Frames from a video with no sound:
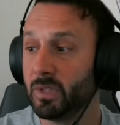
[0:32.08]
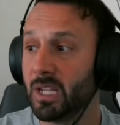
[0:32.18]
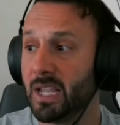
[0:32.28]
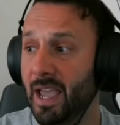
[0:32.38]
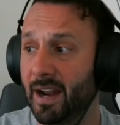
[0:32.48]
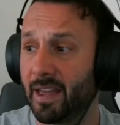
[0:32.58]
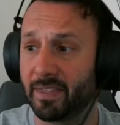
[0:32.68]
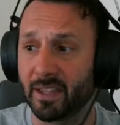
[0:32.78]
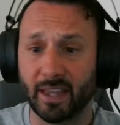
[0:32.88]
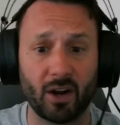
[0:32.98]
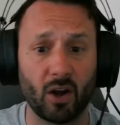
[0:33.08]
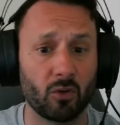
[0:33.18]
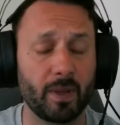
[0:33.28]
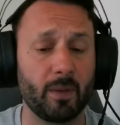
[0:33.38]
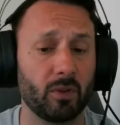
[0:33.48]
And I think that other
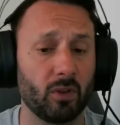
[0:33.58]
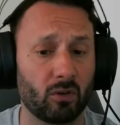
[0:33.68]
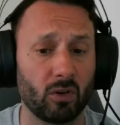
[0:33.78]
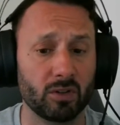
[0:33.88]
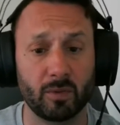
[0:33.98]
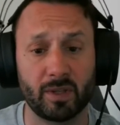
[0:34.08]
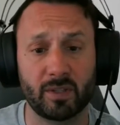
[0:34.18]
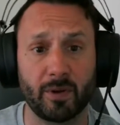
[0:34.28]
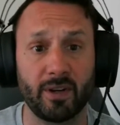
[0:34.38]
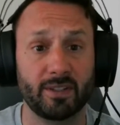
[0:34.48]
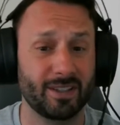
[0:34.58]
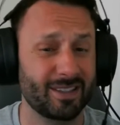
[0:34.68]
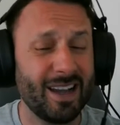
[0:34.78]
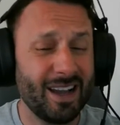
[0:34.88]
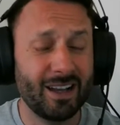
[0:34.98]
people are also
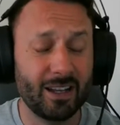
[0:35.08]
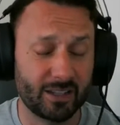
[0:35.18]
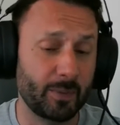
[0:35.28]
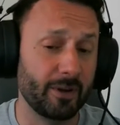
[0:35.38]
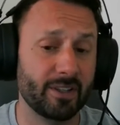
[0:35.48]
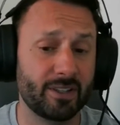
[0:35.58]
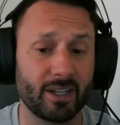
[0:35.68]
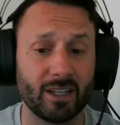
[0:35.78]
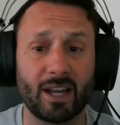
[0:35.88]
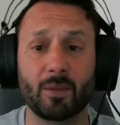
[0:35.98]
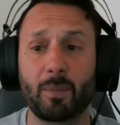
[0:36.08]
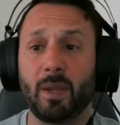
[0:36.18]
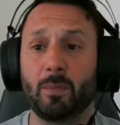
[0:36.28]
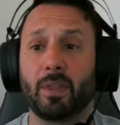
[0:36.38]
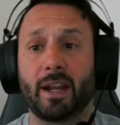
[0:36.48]
experiencing. A lot of the
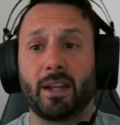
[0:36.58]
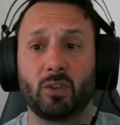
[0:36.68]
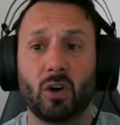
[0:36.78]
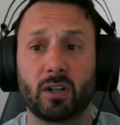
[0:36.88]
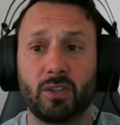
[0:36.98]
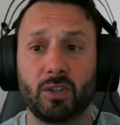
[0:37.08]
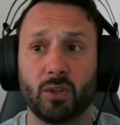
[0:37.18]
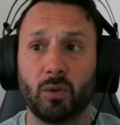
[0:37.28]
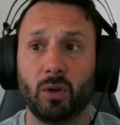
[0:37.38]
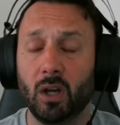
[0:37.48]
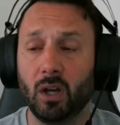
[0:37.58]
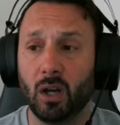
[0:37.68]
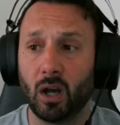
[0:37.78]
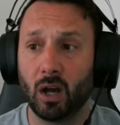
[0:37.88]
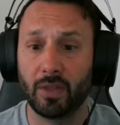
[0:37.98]
people that I talk to,
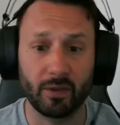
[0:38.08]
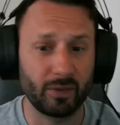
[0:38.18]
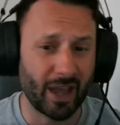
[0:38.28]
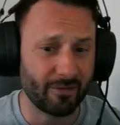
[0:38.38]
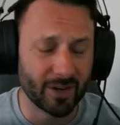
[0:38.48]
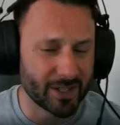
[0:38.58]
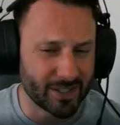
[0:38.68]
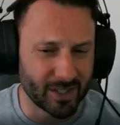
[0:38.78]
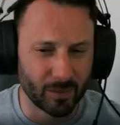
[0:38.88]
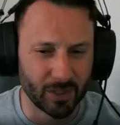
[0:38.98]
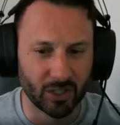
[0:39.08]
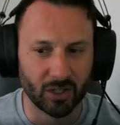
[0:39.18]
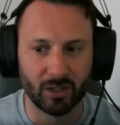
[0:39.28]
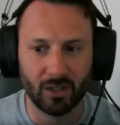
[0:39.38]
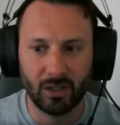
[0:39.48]
they have very
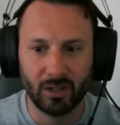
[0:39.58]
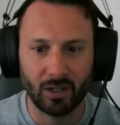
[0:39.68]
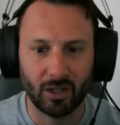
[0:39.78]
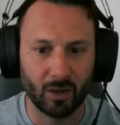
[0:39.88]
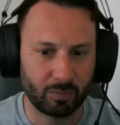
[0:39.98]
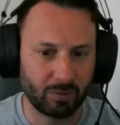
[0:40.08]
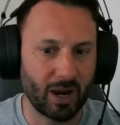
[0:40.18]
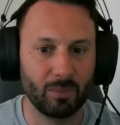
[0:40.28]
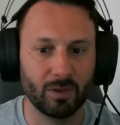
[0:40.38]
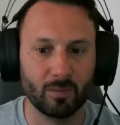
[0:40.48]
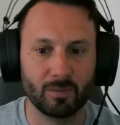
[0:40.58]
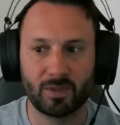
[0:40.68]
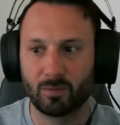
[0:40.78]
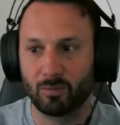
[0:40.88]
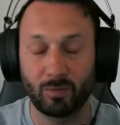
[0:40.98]
similar problems.